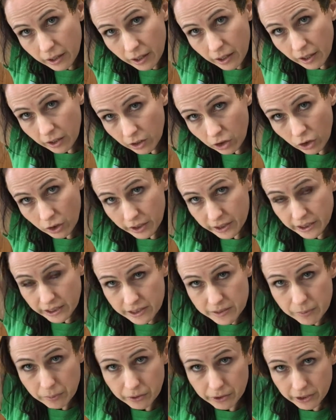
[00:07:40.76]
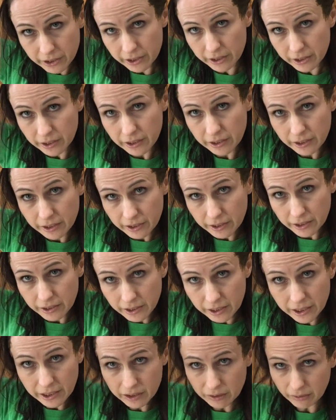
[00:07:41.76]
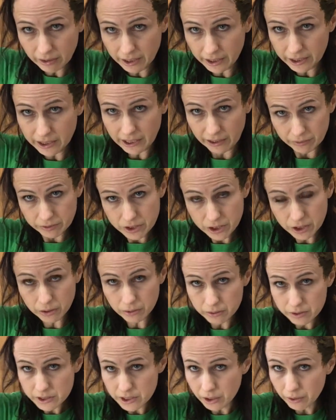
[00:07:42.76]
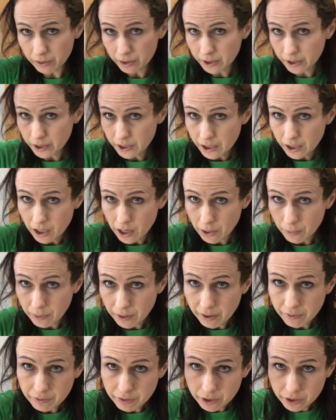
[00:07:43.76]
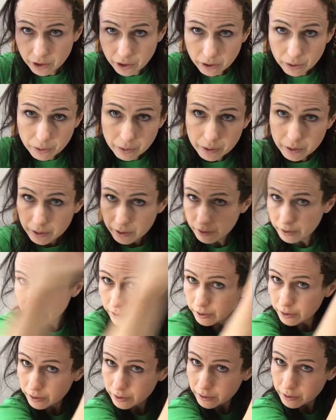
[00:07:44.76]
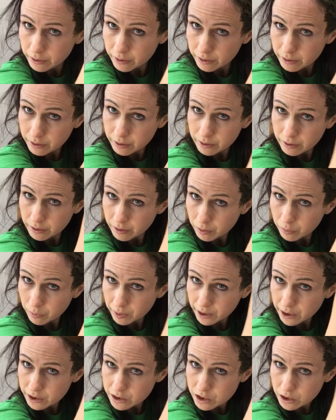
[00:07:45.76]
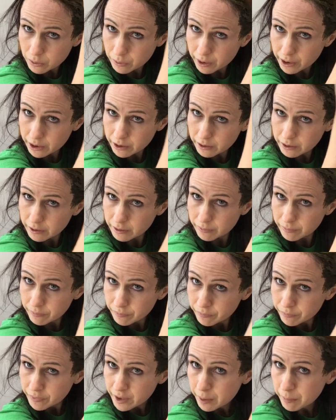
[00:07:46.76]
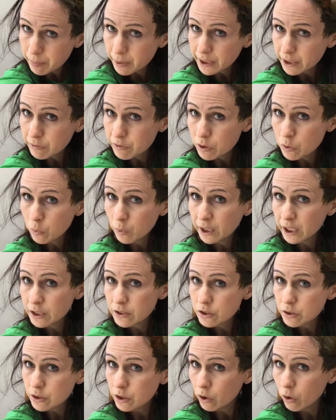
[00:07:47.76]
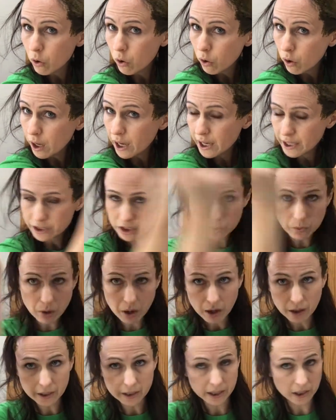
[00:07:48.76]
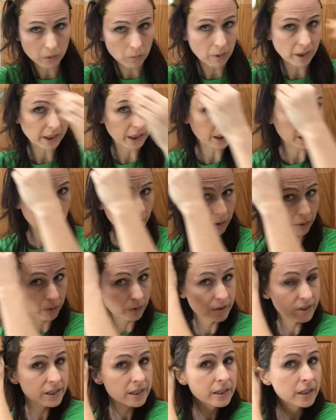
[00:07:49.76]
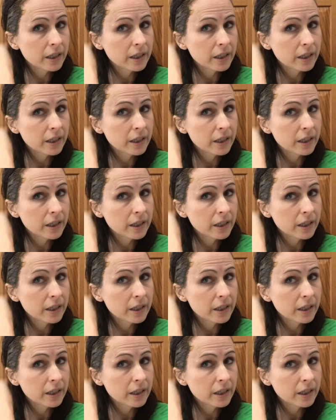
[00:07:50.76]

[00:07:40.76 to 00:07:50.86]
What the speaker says: a look that's pretty in right now too. So however you want to do it. But if you want to do your whole head, you are going to want to use